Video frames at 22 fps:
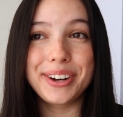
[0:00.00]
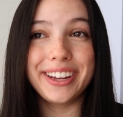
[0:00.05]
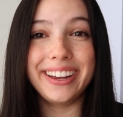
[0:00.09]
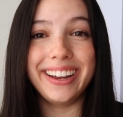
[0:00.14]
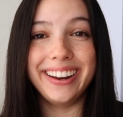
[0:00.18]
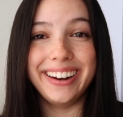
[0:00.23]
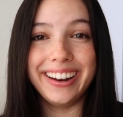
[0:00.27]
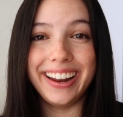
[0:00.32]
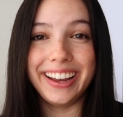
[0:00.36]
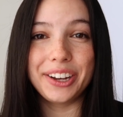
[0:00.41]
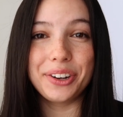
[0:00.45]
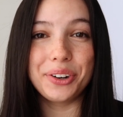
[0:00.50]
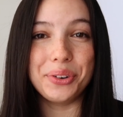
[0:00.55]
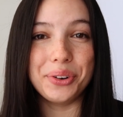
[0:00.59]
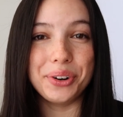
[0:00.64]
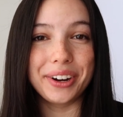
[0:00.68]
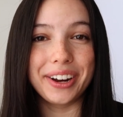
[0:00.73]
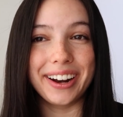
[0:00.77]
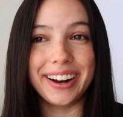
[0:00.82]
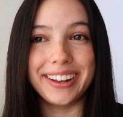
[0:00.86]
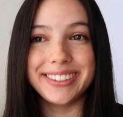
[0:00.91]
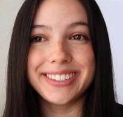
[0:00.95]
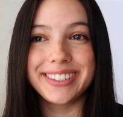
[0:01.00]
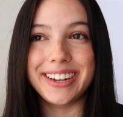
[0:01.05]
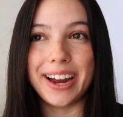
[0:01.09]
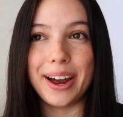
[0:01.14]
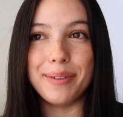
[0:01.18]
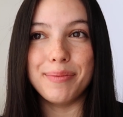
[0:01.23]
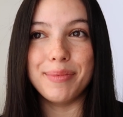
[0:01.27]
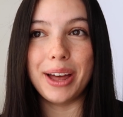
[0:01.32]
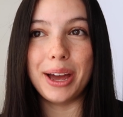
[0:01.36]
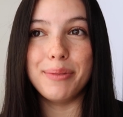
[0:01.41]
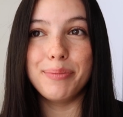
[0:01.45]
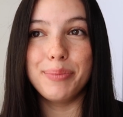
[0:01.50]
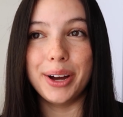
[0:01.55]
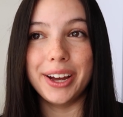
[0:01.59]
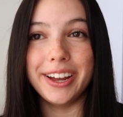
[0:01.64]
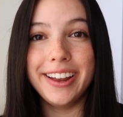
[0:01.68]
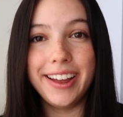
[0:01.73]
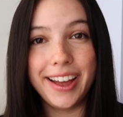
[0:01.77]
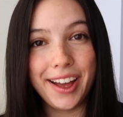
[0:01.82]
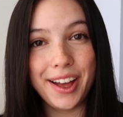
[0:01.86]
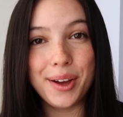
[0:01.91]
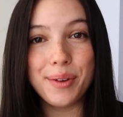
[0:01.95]
put it in like an organized timeline.
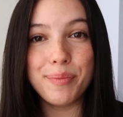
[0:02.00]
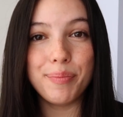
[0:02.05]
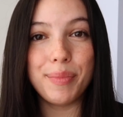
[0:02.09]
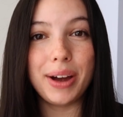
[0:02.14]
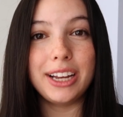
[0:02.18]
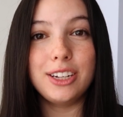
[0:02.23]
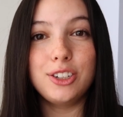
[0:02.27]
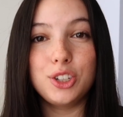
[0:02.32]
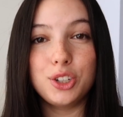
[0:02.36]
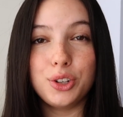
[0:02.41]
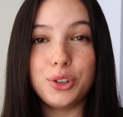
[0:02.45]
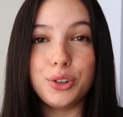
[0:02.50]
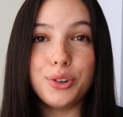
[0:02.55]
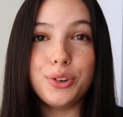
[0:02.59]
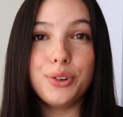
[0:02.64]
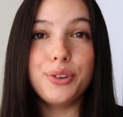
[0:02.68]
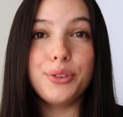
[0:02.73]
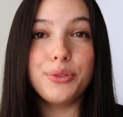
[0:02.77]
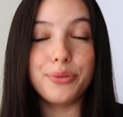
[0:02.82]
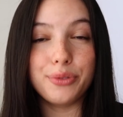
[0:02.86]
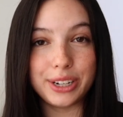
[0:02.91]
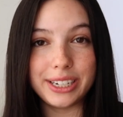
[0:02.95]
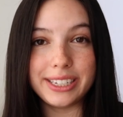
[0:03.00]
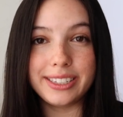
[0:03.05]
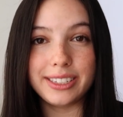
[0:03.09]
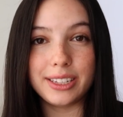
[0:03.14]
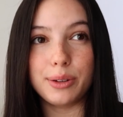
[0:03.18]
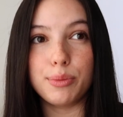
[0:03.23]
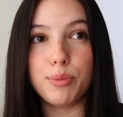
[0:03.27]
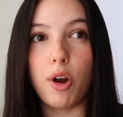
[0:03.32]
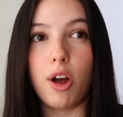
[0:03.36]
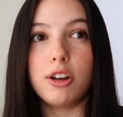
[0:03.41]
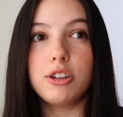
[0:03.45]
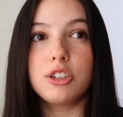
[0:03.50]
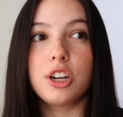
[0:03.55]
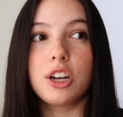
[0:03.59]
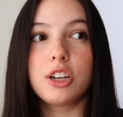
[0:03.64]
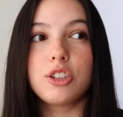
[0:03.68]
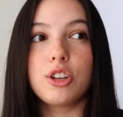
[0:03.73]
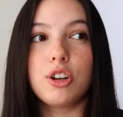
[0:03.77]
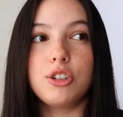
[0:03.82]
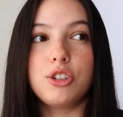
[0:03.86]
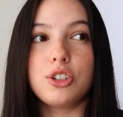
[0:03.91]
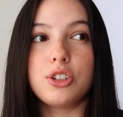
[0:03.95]
But my two recent
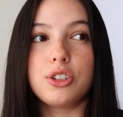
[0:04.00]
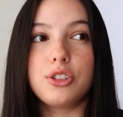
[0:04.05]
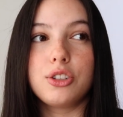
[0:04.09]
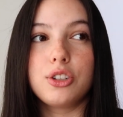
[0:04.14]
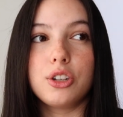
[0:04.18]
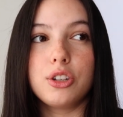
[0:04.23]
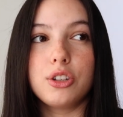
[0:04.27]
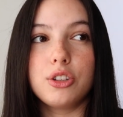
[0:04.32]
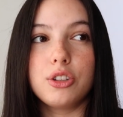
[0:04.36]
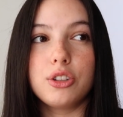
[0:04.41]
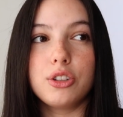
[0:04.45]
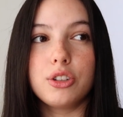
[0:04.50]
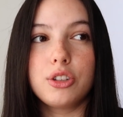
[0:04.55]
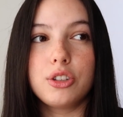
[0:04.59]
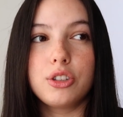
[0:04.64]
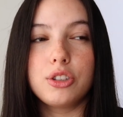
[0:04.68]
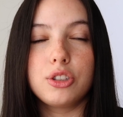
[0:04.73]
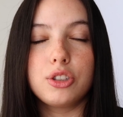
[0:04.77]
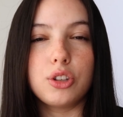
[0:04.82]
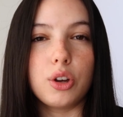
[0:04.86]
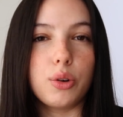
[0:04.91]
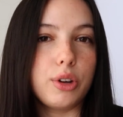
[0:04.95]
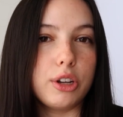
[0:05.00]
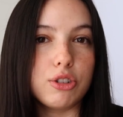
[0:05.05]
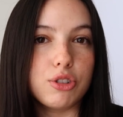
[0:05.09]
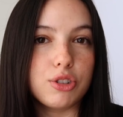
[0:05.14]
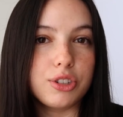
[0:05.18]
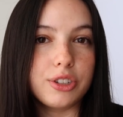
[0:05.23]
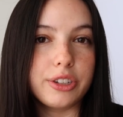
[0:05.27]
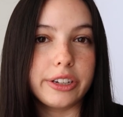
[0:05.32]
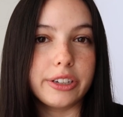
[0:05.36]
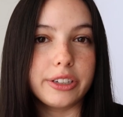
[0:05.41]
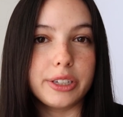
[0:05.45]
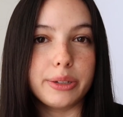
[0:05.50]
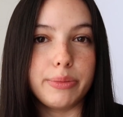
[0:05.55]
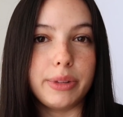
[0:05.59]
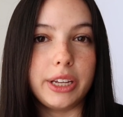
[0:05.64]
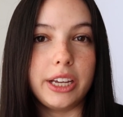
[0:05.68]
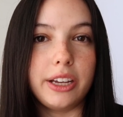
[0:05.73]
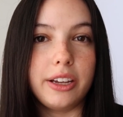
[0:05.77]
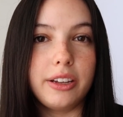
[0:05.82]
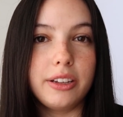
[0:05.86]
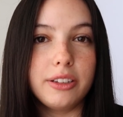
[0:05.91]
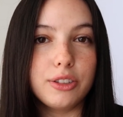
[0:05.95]
projects are just so interesting to
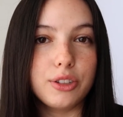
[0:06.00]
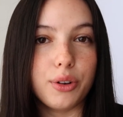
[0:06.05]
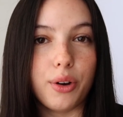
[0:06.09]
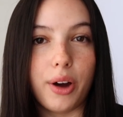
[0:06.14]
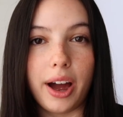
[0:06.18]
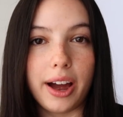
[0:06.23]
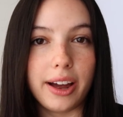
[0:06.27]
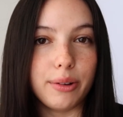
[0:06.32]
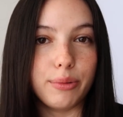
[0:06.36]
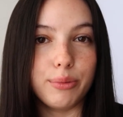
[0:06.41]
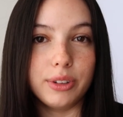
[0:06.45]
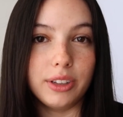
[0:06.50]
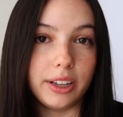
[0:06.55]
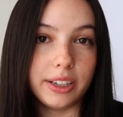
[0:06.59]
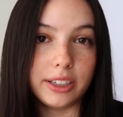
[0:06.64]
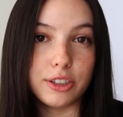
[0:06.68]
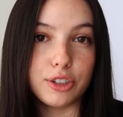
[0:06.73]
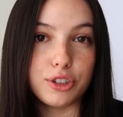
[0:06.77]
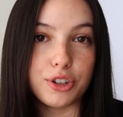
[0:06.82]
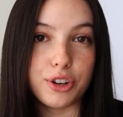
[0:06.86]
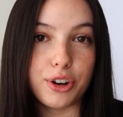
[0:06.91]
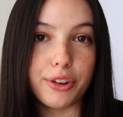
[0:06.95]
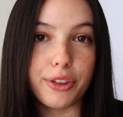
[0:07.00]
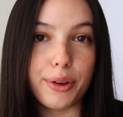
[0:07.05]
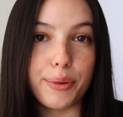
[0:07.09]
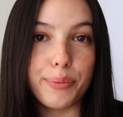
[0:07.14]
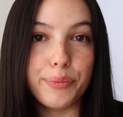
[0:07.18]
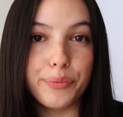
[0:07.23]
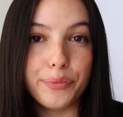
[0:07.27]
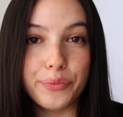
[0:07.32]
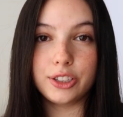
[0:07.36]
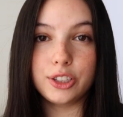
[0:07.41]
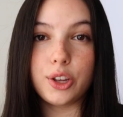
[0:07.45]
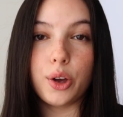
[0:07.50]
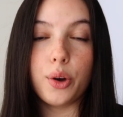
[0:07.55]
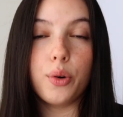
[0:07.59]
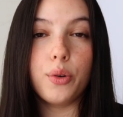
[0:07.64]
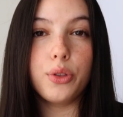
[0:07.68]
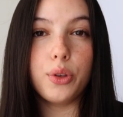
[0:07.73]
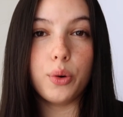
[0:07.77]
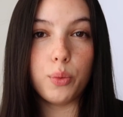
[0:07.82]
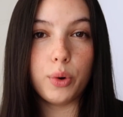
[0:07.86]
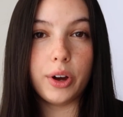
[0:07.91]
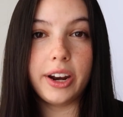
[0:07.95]
me, so I would like to share them.
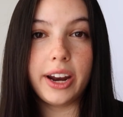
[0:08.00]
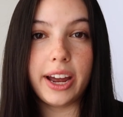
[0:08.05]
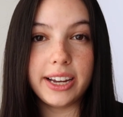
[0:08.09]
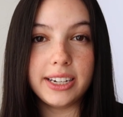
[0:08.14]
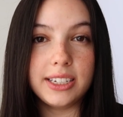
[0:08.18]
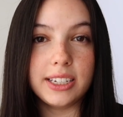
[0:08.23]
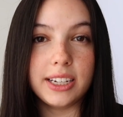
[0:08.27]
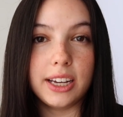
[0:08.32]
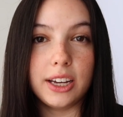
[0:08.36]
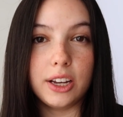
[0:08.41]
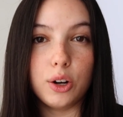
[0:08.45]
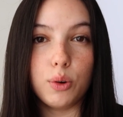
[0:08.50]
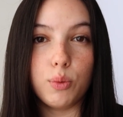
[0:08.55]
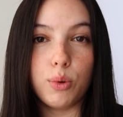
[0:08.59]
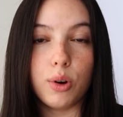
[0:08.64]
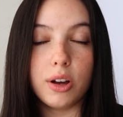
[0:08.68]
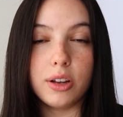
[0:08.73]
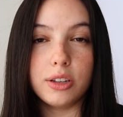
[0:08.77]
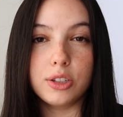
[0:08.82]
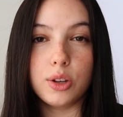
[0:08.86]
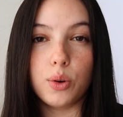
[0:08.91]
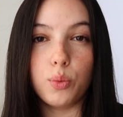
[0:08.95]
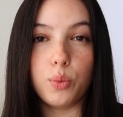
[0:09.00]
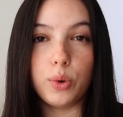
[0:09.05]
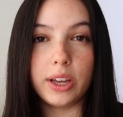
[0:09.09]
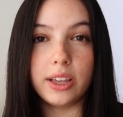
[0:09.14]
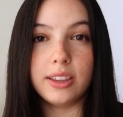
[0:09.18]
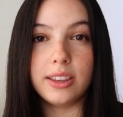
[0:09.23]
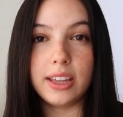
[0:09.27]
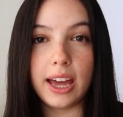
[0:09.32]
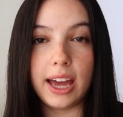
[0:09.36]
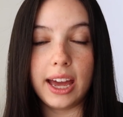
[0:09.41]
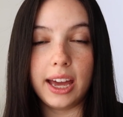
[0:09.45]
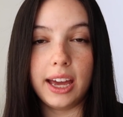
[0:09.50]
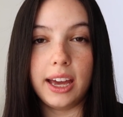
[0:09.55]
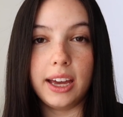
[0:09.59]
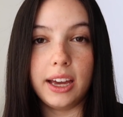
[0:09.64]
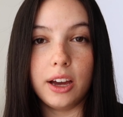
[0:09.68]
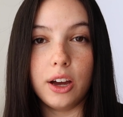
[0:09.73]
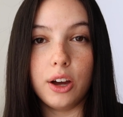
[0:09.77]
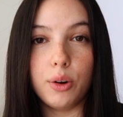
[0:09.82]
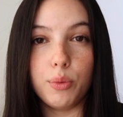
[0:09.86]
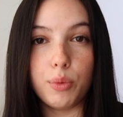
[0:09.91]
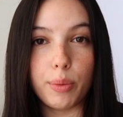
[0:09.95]
So the one I did was with
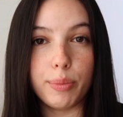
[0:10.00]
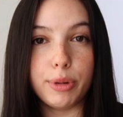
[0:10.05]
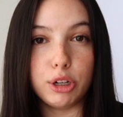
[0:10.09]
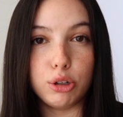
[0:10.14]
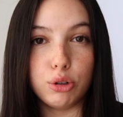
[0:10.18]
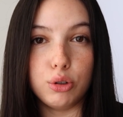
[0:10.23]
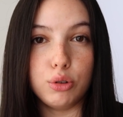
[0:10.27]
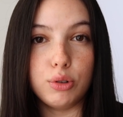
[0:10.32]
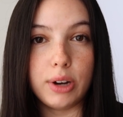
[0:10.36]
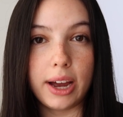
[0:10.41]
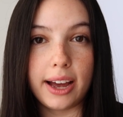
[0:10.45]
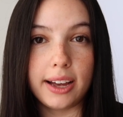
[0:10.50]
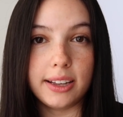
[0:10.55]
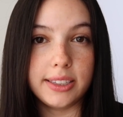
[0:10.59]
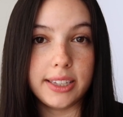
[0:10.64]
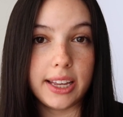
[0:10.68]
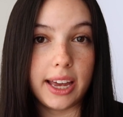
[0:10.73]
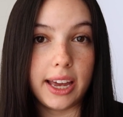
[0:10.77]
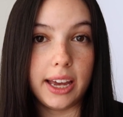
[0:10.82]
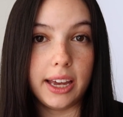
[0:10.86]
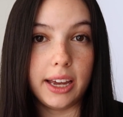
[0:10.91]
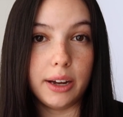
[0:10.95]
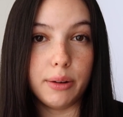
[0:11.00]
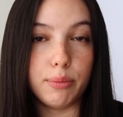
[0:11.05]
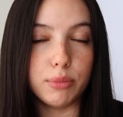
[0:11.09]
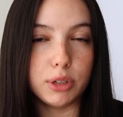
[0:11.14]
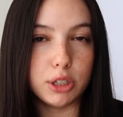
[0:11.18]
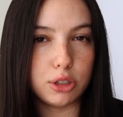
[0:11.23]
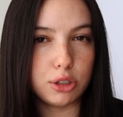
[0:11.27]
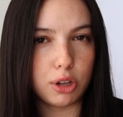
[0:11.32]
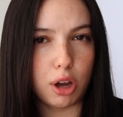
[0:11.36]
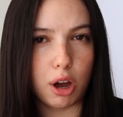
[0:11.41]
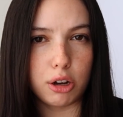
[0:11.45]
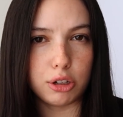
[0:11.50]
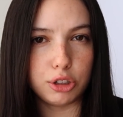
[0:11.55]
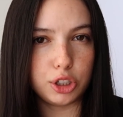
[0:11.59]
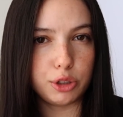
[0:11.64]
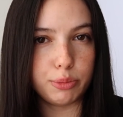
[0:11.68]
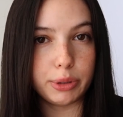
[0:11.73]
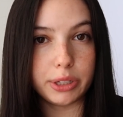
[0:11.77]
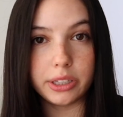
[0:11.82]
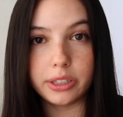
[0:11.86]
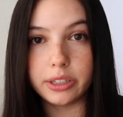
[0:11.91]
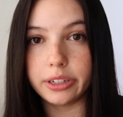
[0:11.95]
a woman who has a
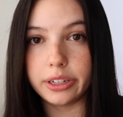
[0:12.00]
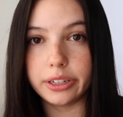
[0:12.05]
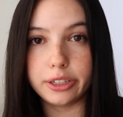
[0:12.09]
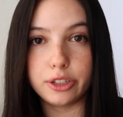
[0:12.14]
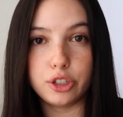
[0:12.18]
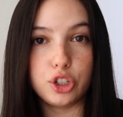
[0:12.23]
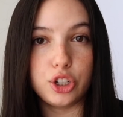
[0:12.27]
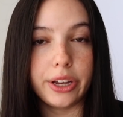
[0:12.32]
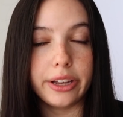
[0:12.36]
massage business.